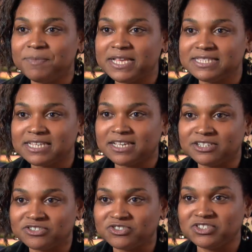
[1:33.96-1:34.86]
basic
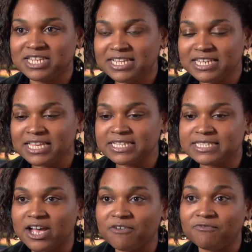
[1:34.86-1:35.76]
understandings
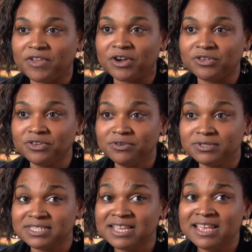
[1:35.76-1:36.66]
of fair
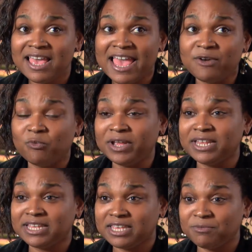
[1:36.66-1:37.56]
use and when
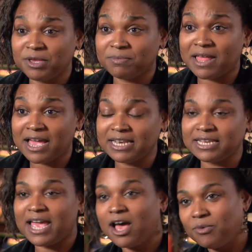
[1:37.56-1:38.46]
it can be applied and
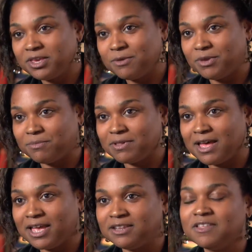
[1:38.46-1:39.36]
how it can be
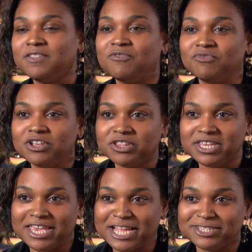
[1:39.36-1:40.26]
applied, then they really
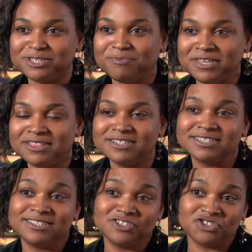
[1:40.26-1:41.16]
get to be the
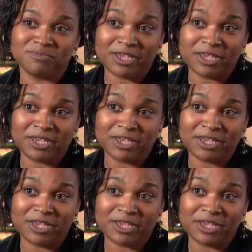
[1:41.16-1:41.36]
decision